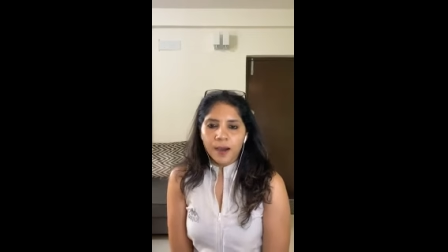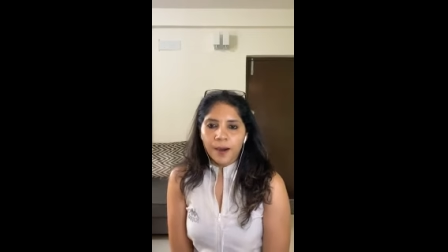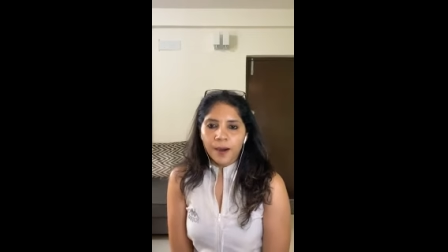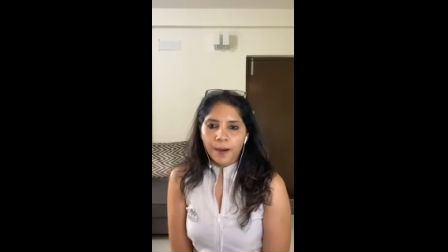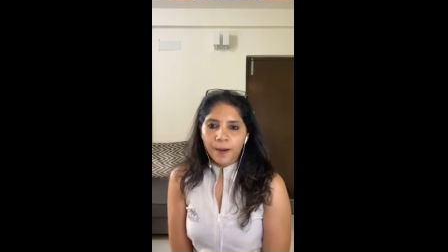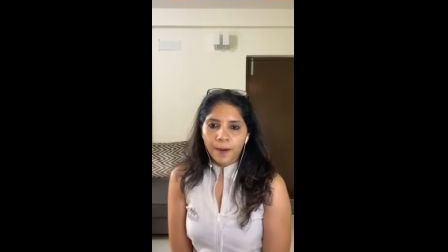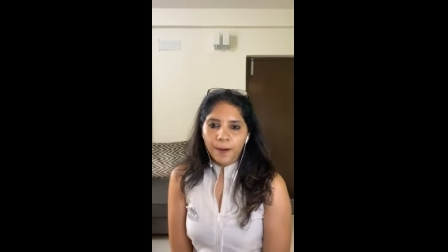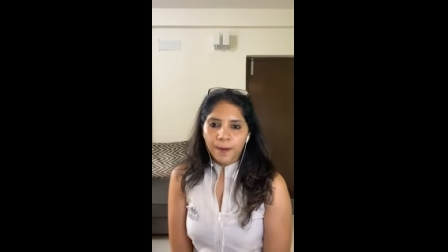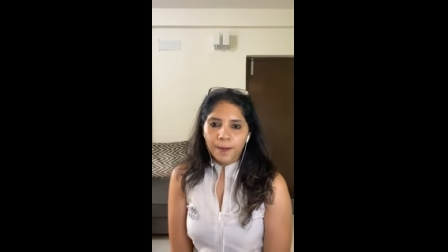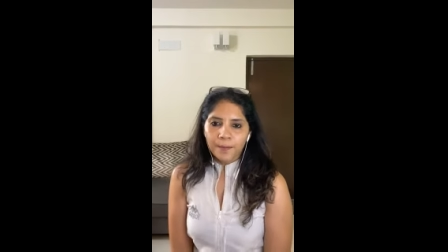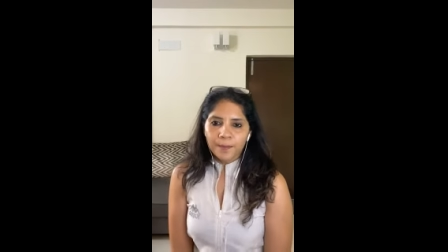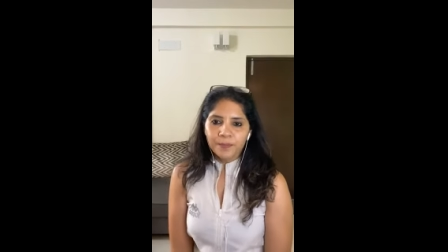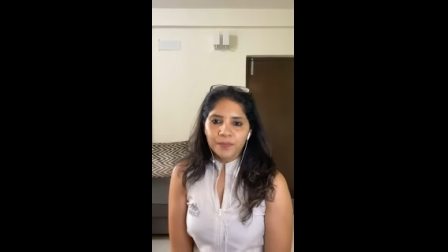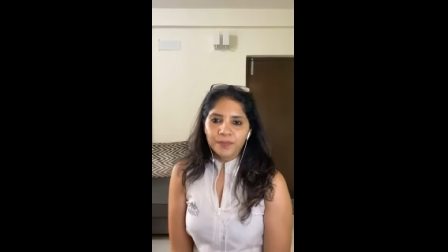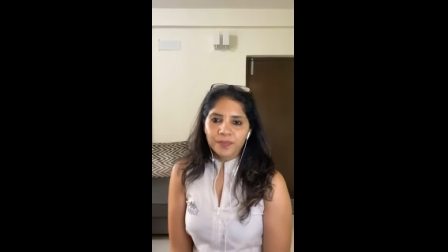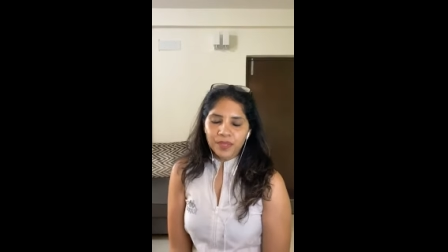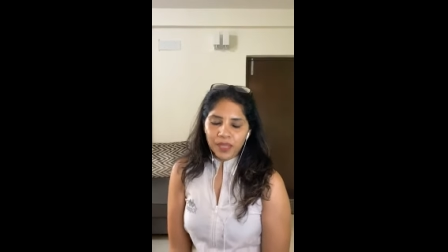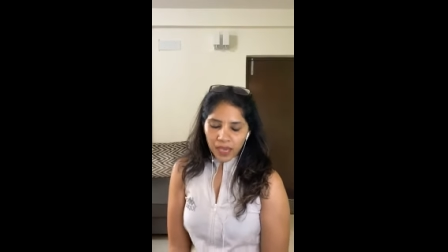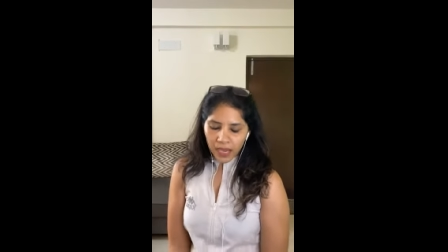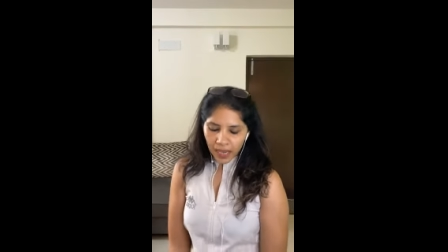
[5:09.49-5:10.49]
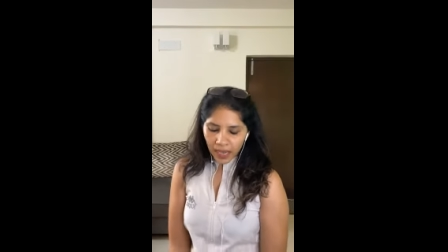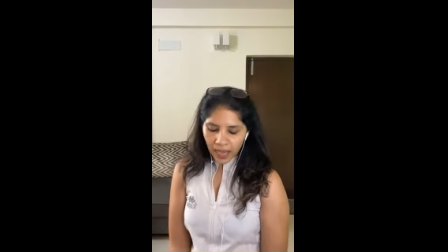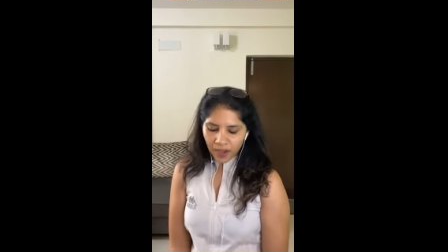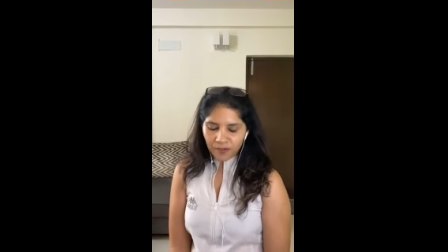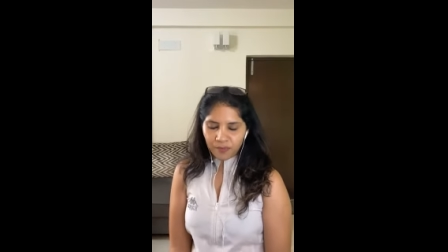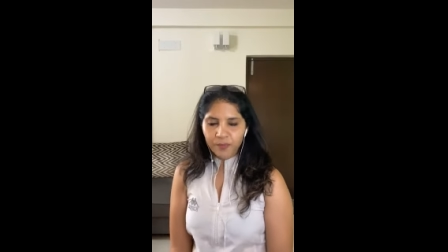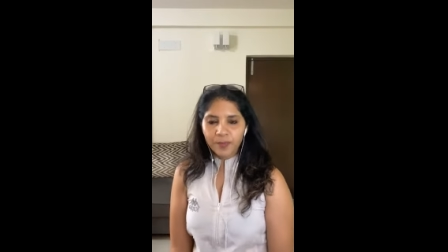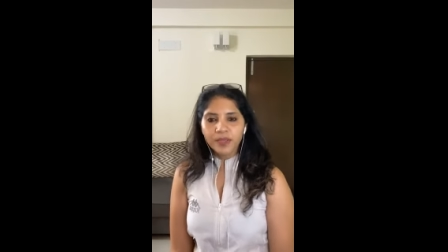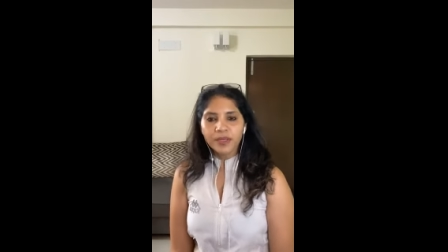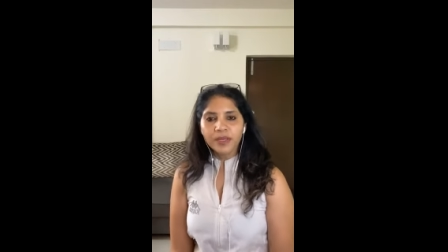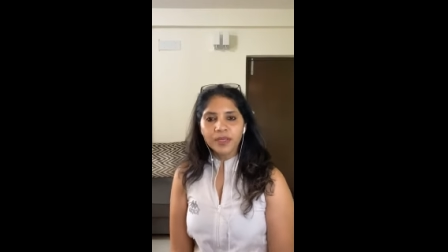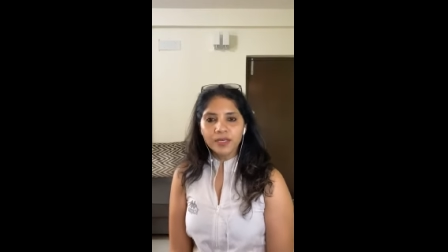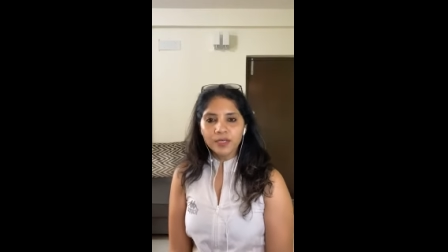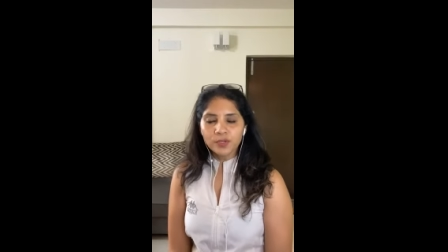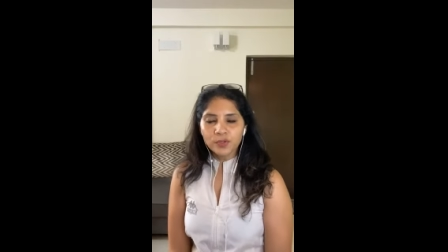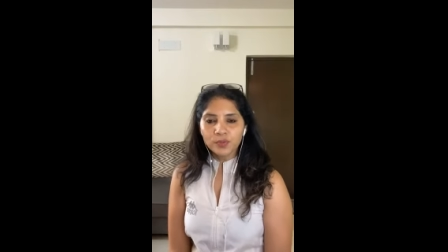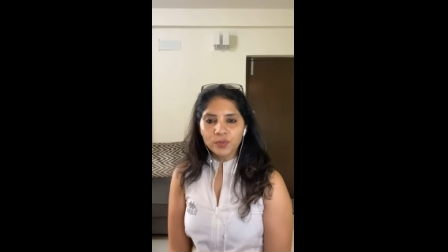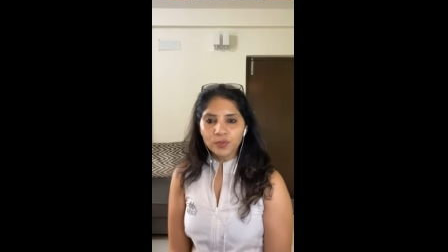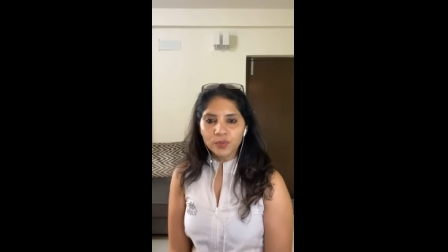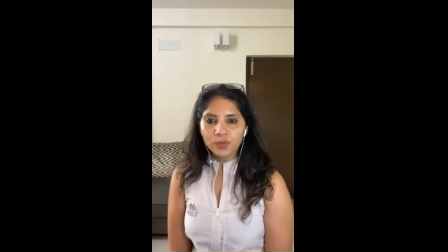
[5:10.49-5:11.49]
um, I have been
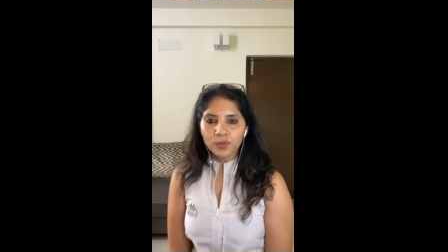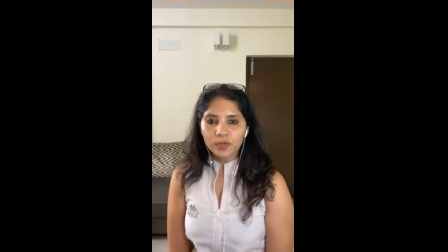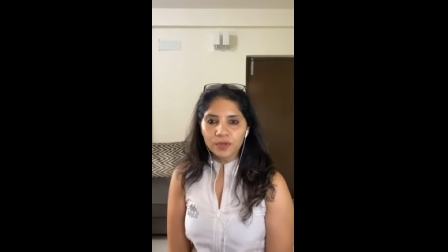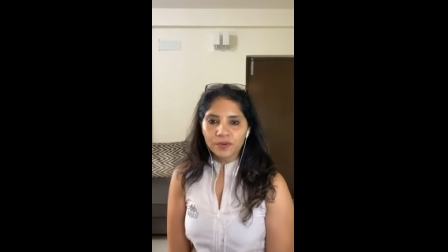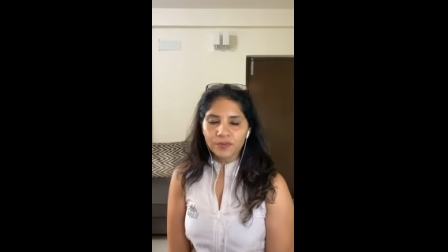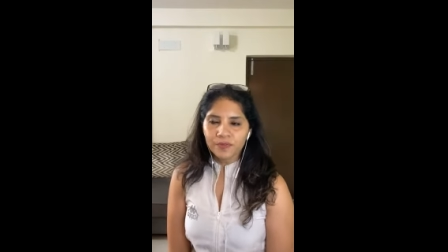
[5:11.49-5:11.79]
into uh,